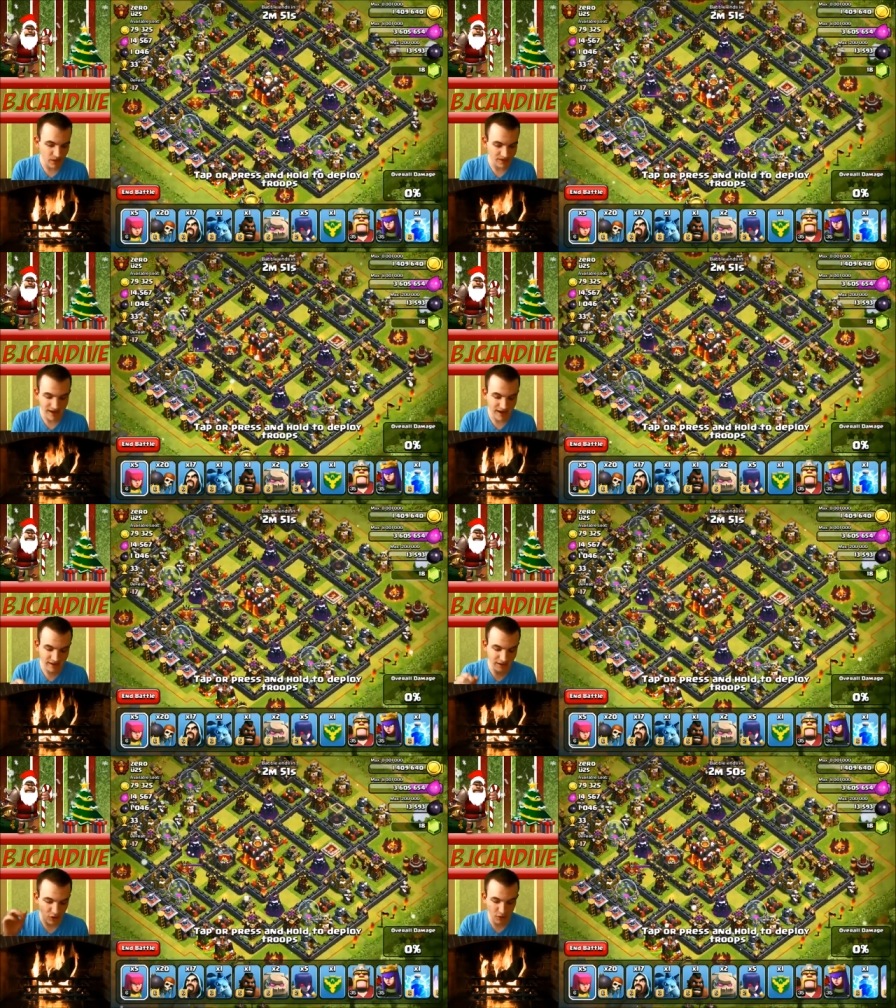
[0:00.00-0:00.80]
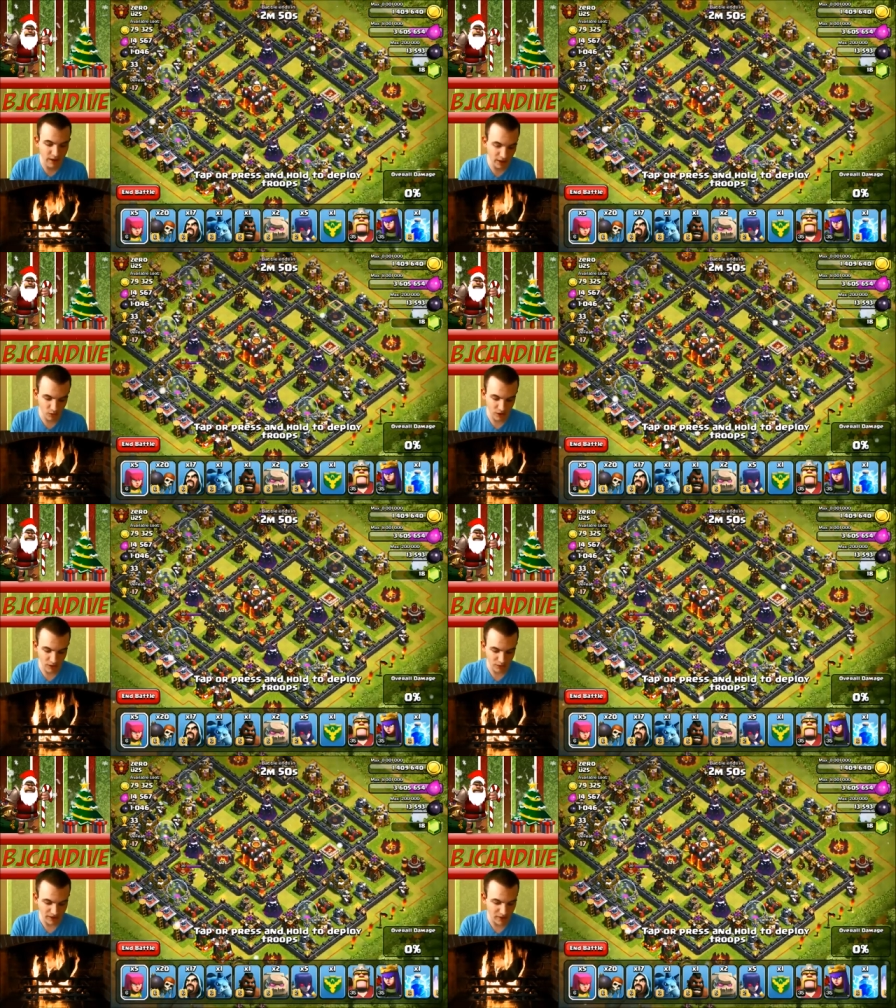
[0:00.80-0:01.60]
attack them no matter
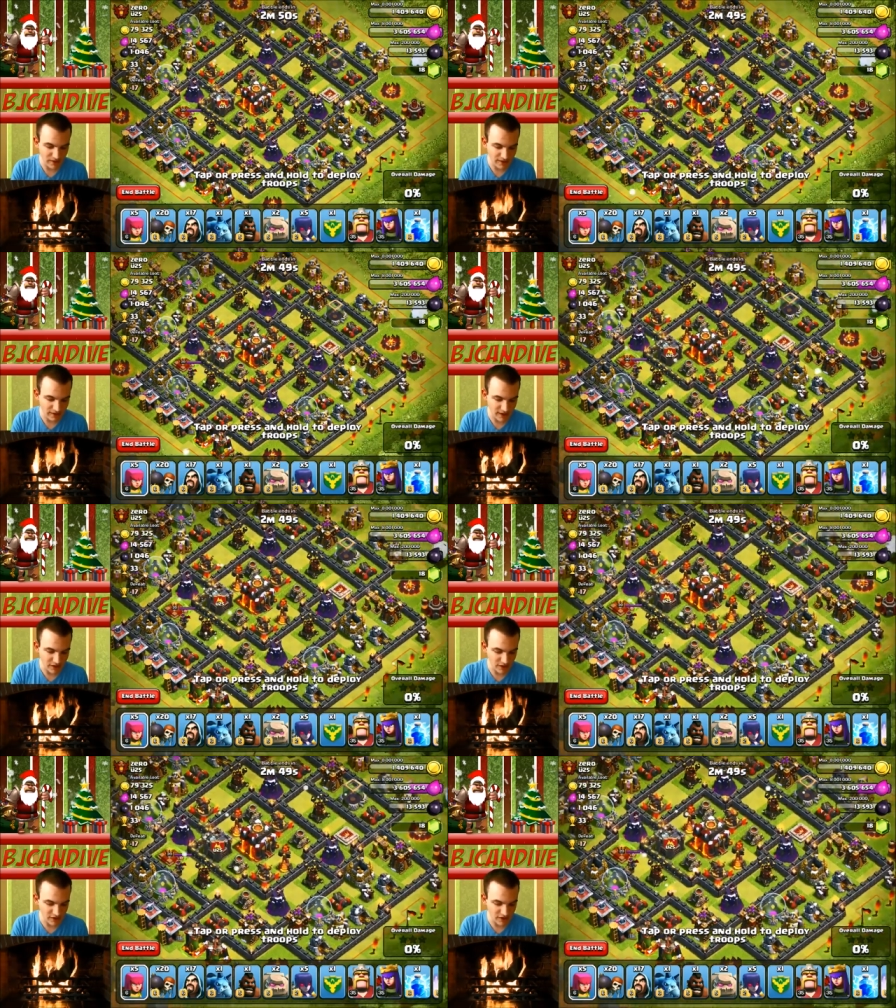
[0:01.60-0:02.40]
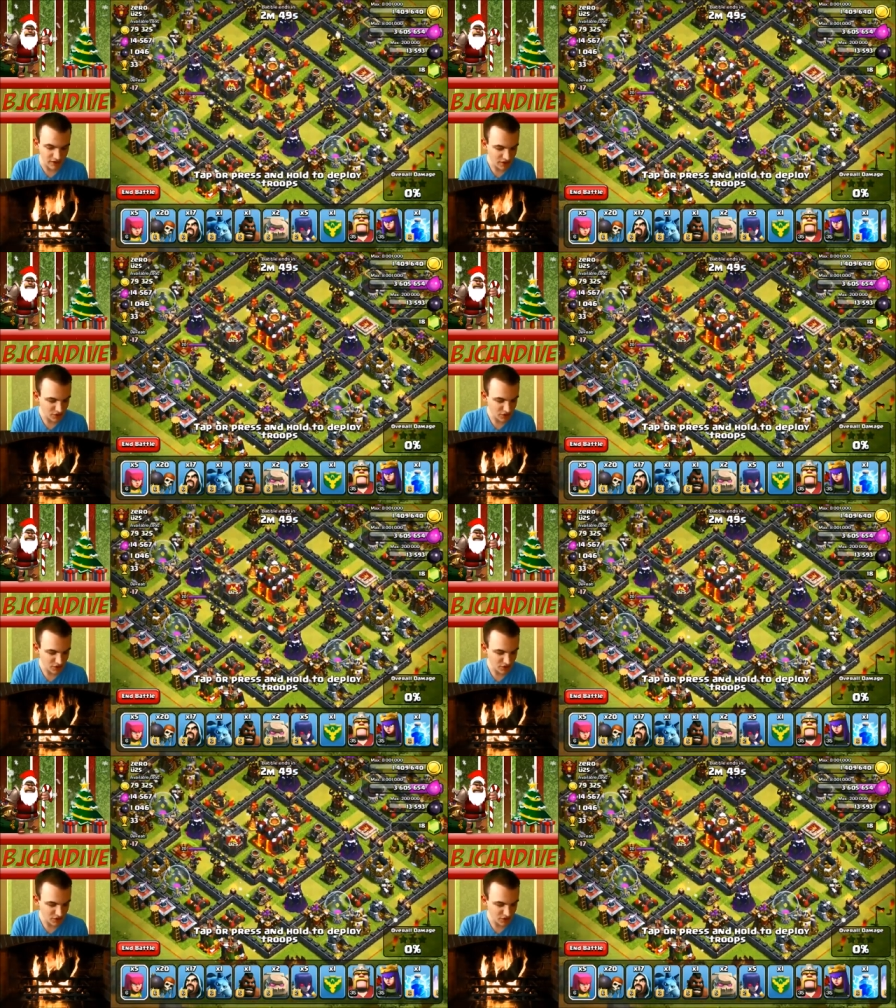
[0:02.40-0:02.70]
what without hesitation,